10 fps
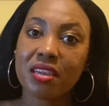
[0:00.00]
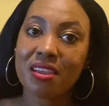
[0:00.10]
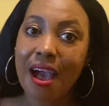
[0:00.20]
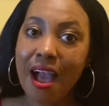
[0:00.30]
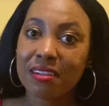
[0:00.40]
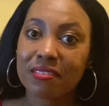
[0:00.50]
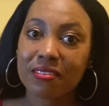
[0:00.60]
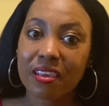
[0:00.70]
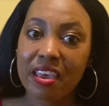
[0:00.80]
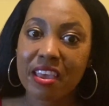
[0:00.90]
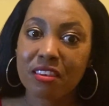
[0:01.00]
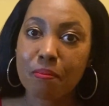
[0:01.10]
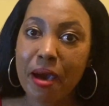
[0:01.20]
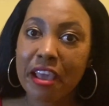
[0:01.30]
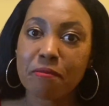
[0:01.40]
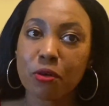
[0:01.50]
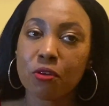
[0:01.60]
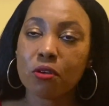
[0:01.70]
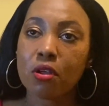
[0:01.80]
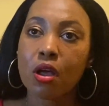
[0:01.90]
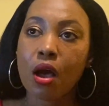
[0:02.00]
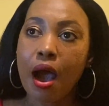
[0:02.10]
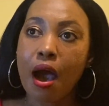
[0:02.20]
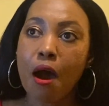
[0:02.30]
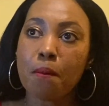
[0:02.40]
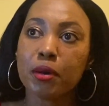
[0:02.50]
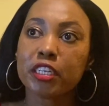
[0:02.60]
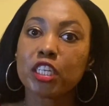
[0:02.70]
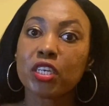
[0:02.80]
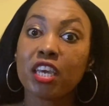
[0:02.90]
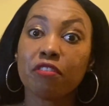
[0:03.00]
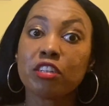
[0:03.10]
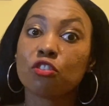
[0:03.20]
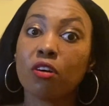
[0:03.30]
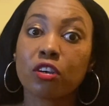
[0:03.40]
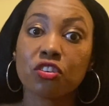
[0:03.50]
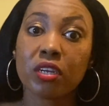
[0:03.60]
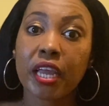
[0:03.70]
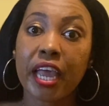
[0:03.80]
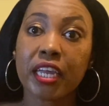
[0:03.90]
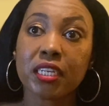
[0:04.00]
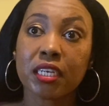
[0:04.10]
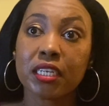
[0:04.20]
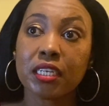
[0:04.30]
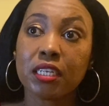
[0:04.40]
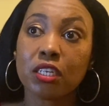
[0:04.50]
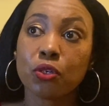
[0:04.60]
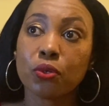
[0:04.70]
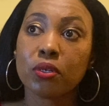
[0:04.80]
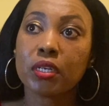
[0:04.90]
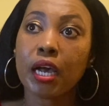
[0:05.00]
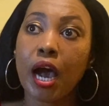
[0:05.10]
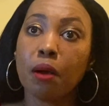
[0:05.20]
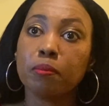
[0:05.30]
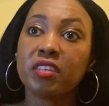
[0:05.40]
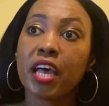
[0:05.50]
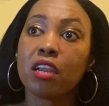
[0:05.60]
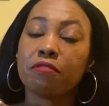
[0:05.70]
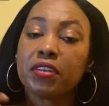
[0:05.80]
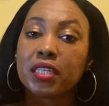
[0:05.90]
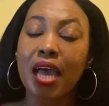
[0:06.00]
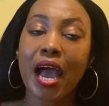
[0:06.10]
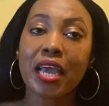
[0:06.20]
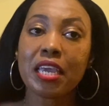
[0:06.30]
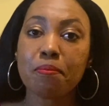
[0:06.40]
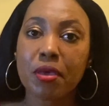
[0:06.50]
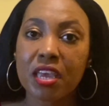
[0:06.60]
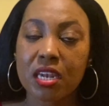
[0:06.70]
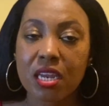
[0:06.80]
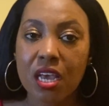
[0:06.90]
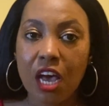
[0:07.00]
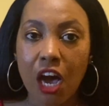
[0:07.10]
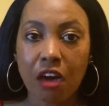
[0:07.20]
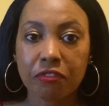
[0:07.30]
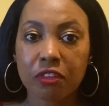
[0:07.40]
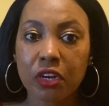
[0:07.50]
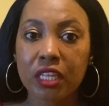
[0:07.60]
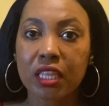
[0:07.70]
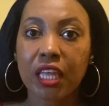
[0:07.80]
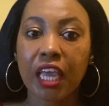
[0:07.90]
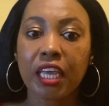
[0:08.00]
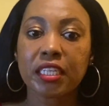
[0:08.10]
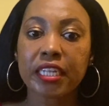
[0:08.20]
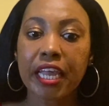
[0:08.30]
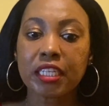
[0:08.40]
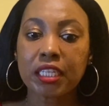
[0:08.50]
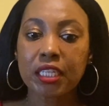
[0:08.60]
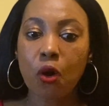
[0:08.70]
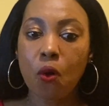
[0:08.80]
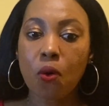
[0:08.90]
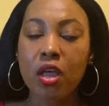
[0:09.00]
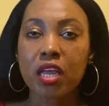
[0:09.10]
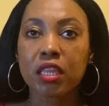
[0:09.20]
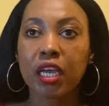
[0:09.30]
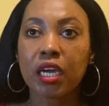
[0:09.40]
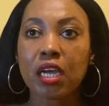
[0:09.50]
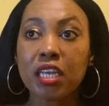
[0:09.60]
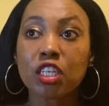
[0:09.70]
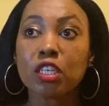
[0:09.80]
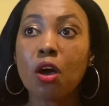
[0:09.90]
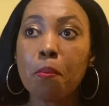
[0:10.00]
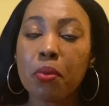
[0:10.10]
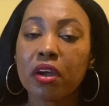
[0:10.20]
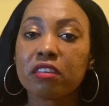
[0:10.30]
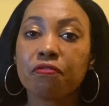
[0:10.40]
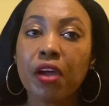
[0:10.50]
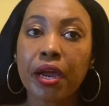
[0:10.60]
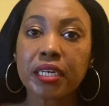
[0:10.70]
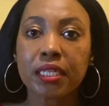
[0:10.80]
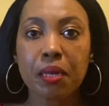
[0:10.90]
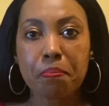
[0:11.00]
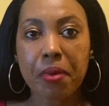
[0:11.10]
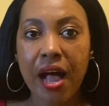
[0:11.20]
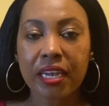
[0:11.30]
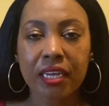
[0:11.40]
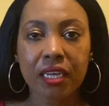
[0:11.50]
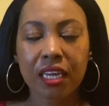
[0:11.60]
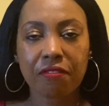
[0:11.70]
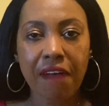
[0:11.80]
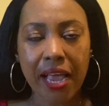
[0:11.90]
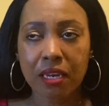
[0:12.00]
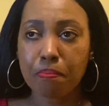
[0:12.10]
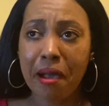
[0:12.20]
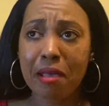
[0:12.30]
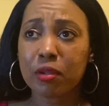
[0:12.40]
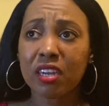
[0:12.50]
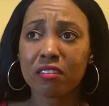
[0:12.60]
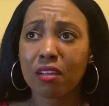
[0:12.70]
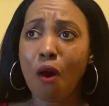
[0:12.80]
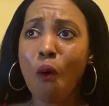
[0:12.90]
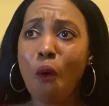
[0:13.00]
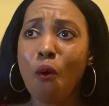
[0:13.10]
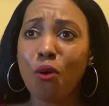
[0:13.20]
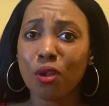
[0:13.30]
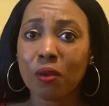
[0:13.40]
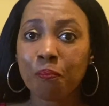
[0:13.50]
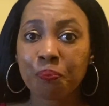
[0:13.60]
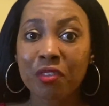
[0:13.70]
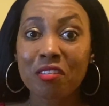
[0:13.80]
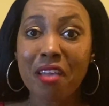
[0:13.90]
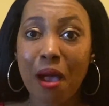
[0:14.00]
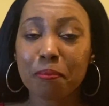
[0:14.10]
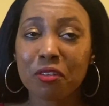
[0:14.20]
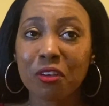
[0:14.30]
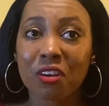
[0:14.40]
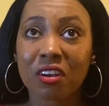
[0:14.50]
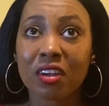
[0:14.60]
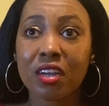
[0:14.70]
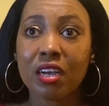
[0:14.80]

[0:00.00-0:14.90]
a lot in the Bible um, to give instruction and to um, tell of the timing of certain things. And so there, each number is very symbolic. In fact, in the Bible, there's a whole chapter,